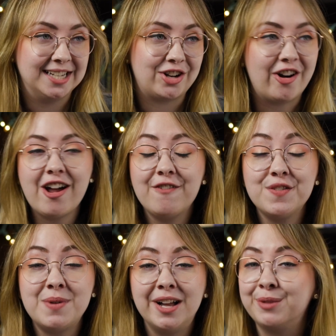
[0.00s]
I started off
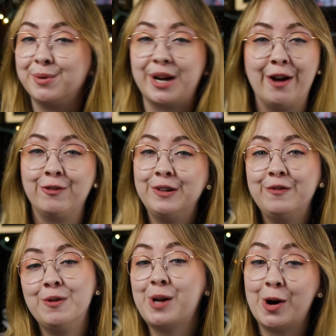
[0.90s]
the month
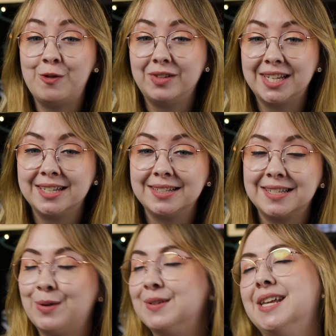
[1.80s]
recovering from COVID,
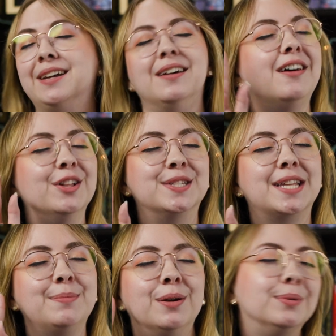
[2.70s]
so I was like, oh, this is
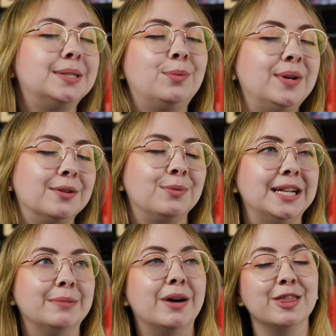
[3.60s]
gonna be a really weird
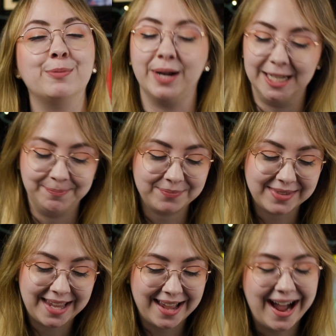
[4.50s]
reading month, but
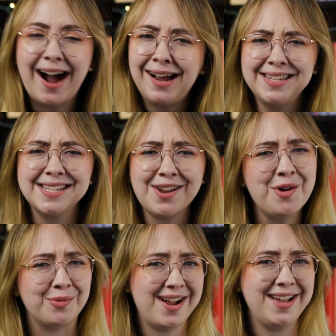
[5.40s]
I did
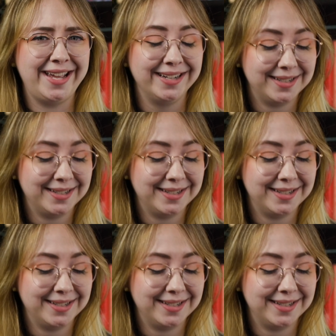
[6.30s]
all right.